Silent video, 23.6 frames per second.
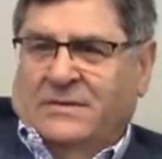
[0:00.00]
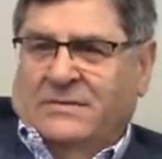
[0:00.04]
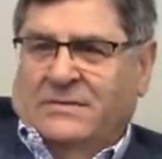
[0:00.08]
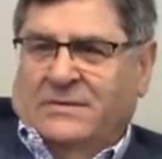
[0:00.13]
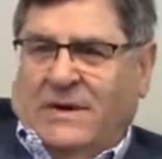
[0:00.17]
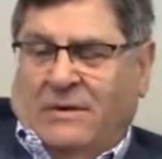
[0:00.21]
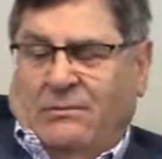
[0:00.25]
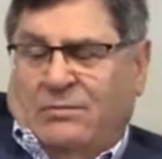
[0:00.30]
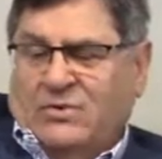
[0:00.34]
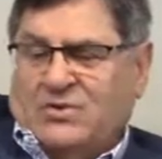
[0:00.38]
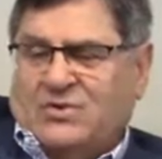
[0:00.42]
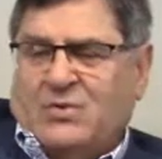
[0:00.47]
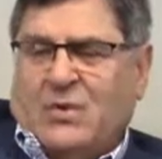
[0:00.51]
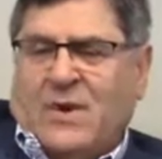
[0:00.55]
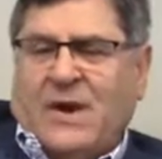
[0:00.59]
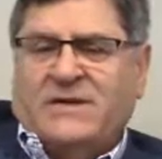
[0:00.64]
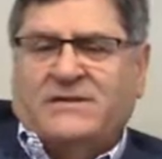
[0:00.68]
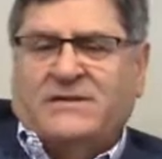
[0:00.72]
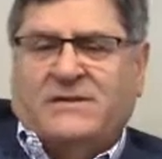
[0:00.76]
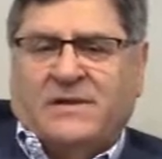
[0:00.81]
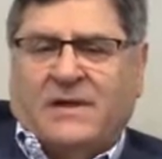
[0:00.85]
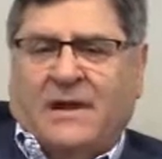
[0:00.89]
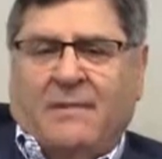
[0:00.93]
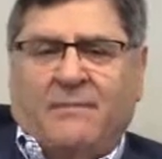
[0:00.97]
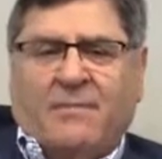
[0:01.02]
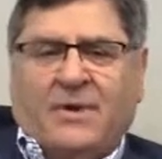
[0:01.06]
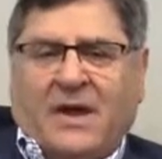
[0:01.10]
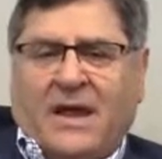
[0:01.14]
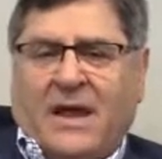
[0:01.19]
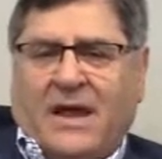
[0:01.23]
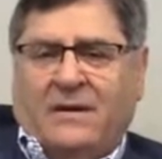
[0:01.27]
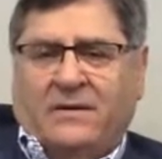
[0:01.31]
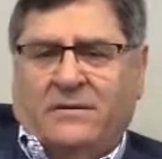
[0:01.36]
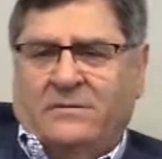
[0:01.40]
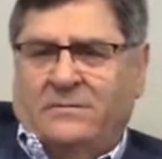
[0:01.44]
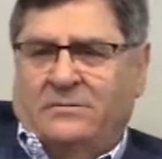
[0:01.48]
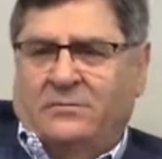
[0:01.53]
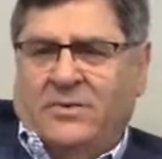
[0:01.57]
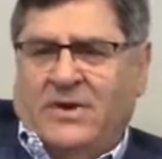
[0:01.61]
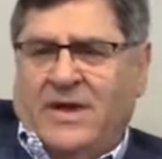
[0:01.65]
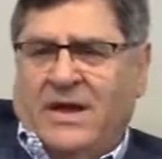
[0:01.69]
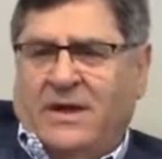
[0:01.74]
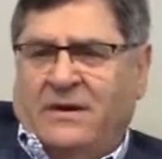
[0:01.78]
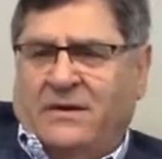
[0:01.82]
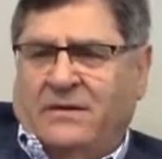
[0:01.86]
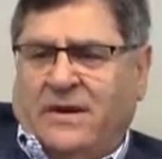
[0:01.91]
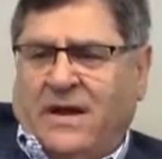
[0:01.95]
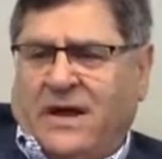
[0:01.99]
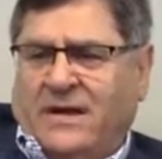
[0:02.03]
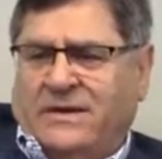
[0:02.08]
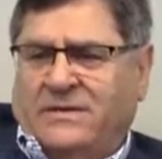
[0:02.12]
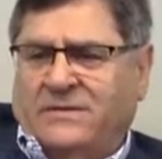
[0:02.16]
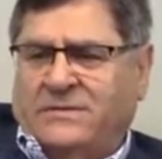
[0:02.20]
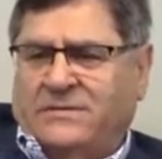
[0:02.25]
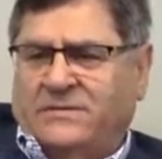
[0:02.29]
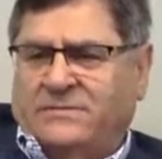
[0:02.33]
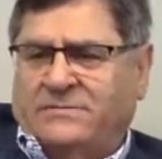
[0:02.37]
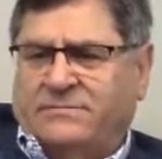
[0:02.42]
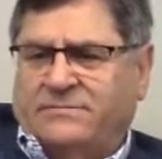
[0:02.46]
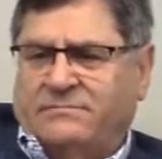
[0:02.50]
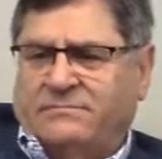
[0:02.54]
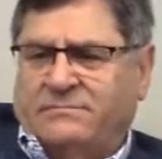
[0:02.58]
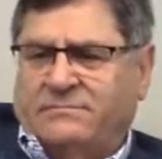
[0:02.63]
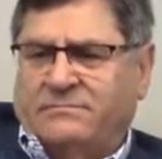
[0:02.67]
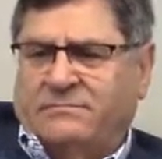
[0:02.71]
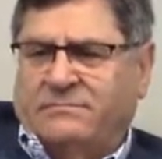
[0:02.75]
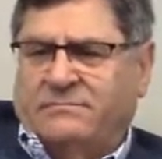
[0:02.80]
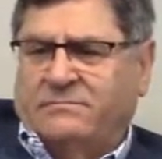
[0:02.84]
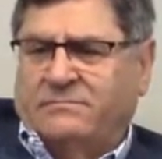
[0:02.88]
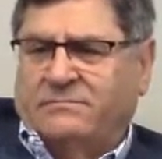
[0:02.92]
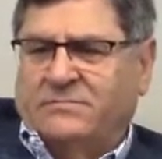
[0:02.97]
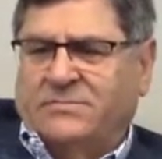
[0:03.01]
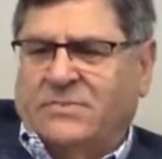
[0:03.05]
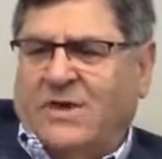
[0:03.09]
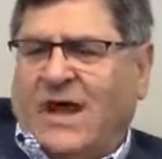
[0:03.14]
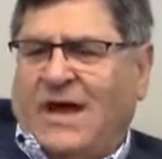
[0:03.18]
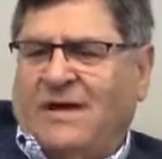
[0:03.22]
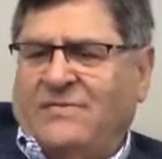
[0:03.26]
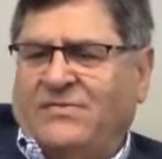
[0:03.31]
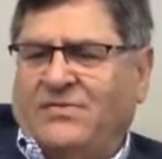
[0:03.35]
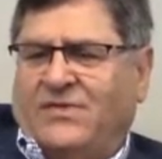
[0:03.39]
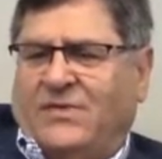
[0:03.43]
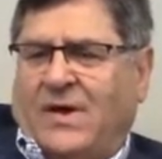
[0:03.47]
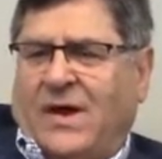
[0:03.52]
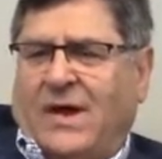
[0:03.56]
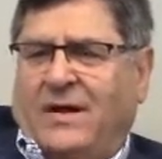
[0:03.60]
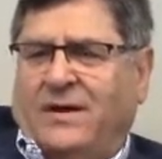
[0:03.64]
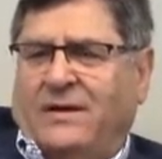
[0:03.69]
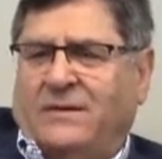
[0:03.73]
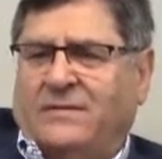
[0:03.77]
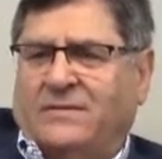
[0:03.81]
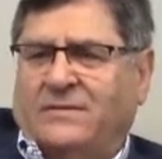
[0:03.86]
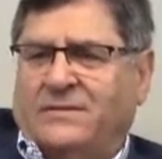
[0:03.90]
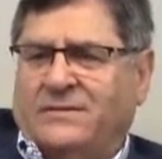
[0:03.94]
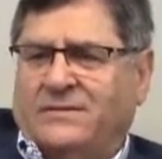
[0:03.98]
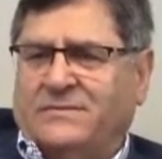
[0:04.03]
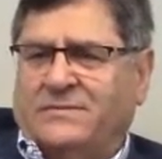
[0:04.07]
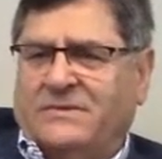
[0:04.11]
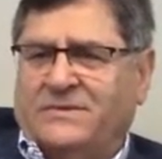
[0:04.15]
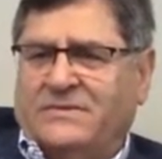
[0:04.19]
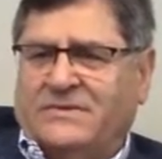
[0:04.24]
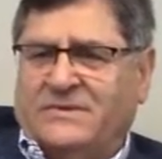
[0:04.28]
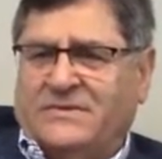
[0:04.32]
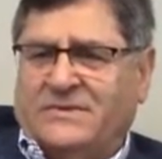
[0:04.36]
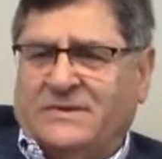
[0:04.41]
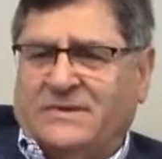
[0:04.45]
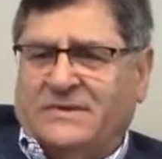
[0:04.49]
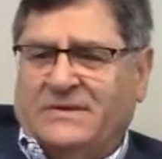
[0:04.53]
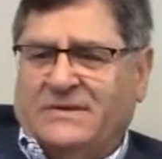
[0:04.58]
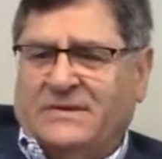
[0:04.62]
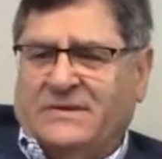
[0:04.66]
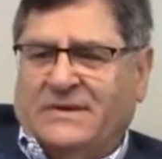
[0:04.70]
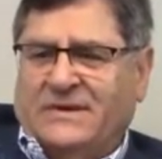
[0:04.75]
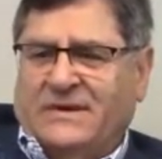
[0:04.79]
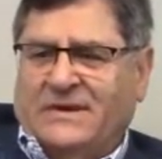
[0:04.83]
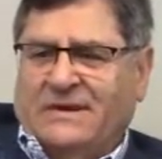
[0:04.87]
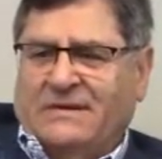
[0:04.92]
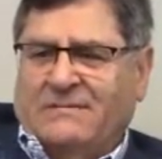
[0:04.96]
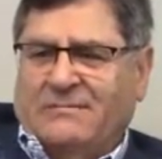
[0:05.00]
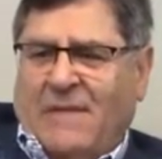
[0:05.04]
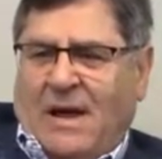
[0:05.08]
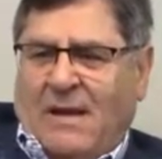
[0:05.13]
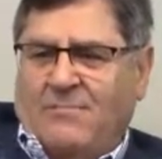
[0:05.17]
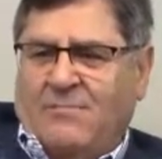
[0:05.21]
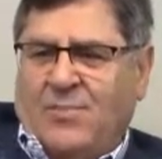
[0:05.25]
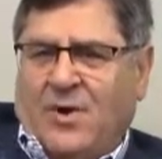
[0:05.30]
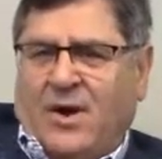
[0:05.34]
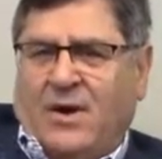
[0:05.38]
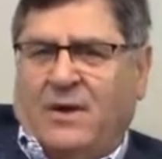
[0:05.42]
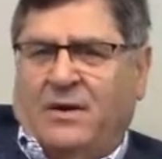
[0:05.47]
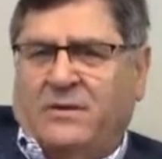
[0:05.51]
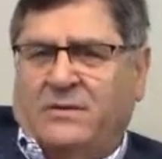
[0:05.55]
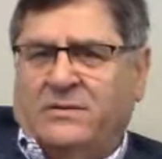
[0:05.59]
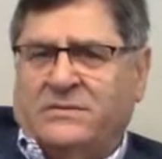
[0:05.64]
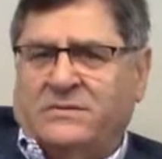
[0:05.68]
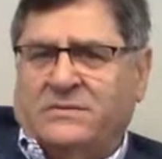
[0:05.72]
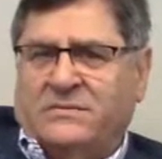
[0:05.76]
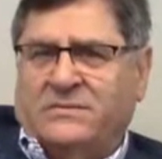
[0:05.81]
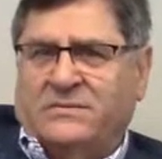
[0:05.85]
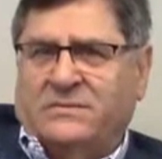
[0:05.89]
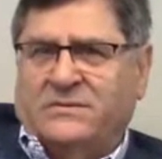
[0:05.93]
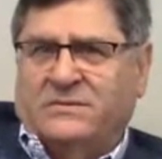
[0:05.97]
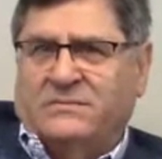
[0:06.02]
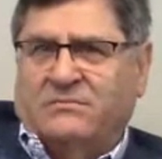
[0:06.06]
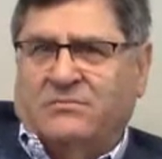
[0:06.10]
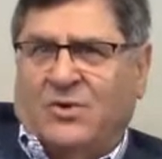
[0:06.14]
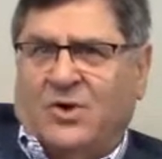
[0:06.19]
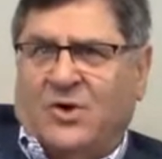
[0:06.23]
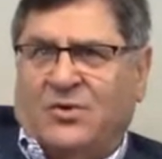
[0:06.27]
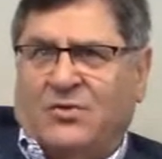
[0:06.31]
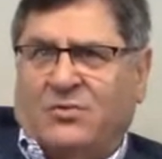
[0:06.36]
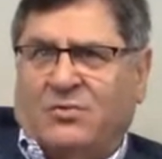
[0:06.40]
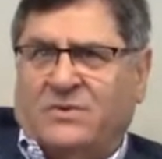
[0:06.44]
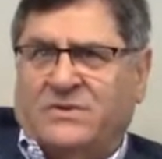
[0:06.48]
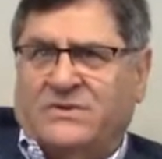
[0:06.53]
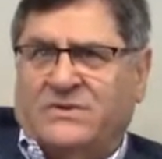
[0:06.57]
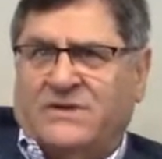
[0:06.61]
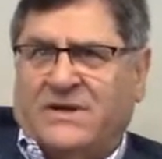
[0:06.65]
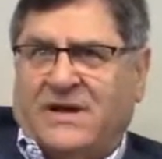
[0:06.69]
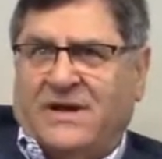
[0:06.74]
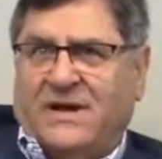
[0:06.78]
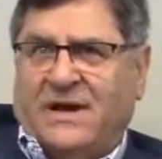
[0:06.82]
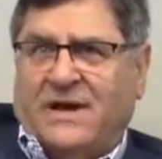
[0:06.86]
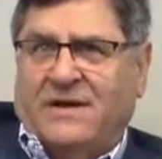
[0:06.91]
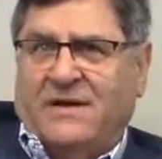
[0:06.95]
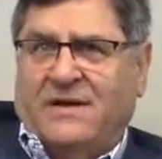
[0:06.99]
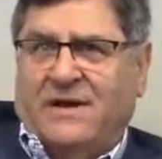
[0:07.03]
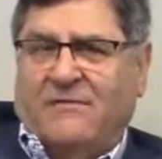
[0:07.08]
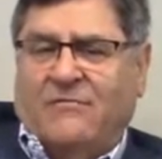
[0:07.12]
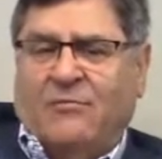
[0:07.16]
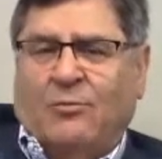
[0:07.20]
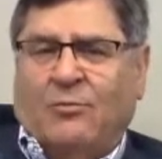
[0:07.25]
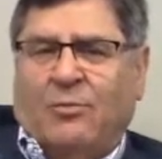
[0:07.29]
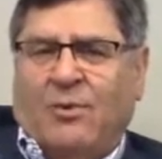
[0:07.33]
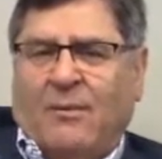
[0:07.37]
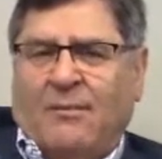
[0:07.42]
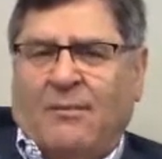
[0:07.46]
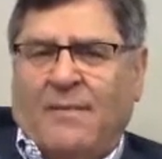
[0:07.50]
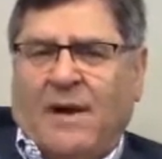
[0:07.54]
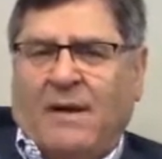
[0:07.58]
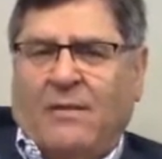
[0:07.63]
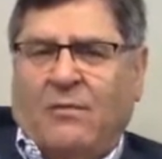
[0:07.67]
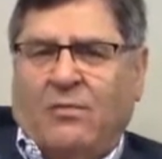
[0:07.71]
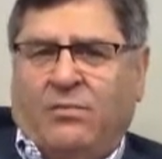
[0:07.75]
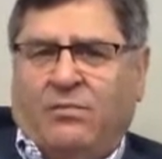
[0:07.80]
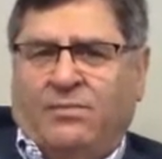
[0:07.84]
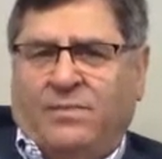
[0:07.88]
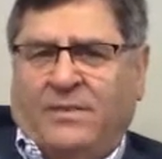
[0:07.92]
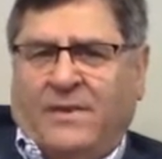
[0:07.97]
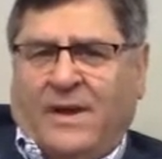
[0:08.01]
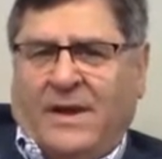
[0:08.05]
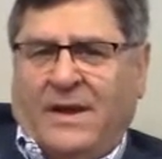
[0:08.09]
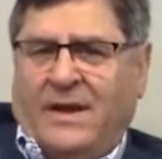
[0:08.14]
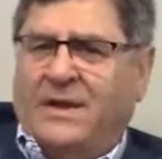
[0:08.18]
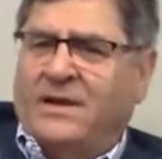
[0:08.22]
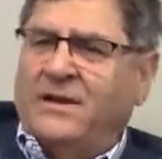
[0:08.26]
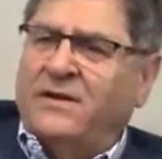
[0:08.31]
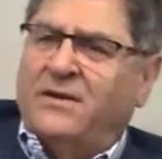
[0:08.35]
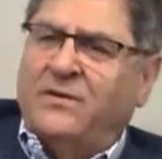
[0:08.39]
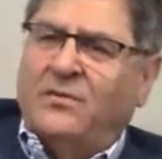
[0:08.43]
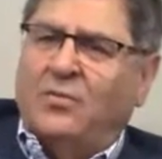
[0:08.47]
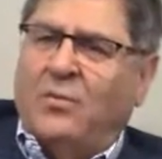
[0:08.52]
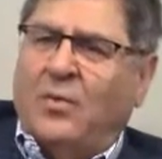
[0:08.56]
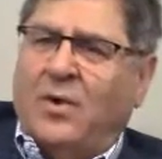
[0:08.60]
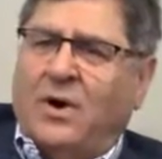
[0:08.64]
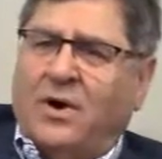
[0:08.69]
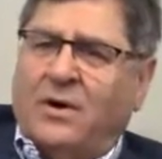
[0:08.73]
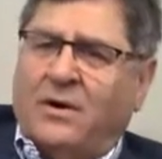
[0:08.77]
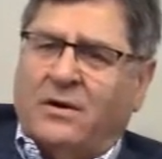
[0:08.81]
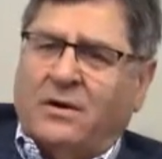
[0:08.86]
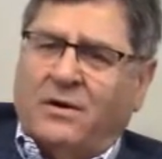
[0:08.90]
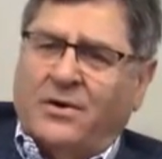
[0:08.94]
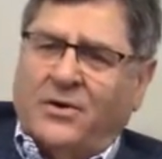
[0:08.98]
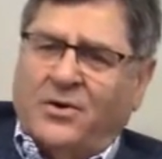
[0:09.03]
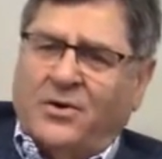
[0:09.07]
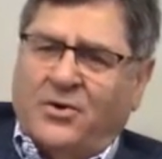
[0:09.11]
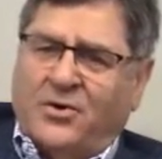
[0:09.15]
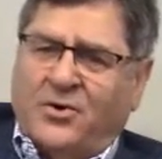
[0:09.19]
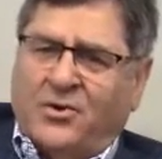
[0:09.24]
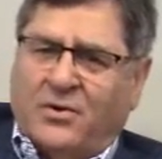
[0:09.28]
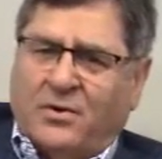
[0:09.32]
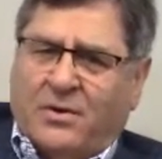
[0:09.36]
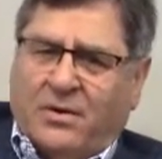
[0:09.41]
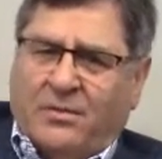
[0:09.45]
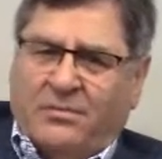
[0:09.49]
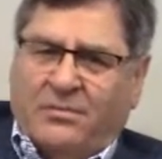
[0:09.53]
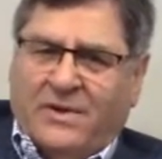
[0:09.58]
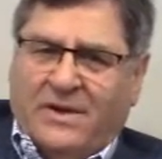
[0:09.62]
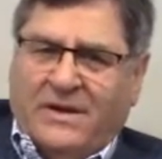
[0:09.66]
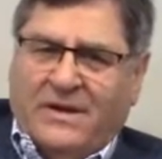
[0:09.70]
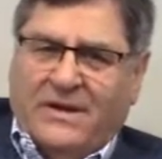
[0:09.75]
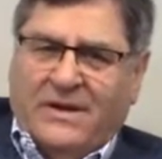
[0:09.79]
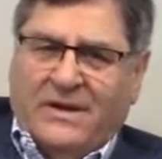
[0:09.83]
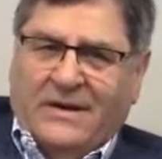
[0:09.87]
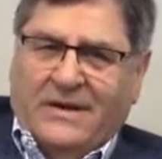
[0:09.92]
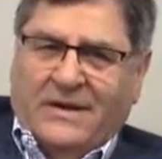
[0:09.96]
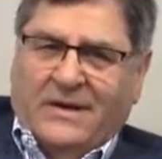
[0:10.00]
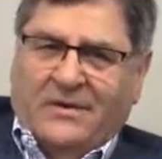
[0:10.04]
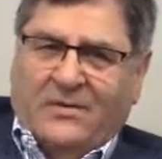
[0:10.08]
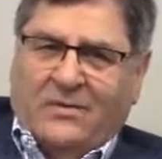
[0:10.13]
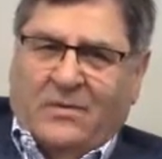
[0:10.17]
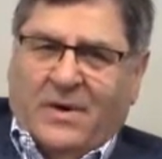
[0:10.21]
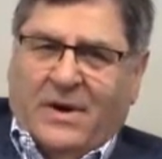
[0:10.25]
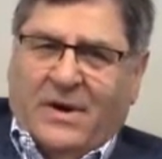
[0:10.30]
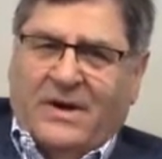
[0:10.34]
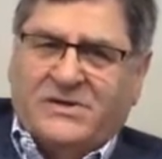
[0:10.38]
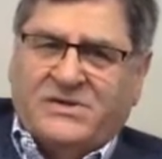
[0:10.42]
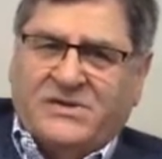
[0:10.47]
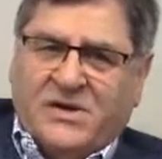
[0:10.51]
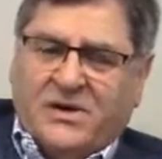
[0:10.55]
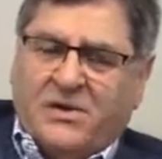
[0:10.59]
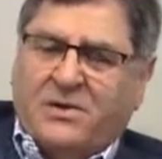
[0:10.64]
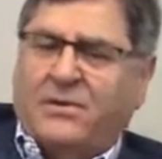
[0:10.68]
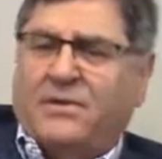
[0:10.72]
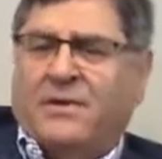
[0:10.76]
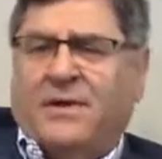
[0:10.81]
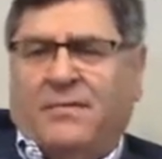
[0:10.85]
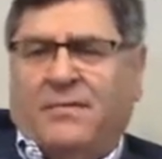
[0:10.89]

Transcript: and was raised in Lubbock. Had a, we had a nice lifestyle. That was, uh, my parents, his mother would say, I'd never put my hand in water in Europe, whereas here they,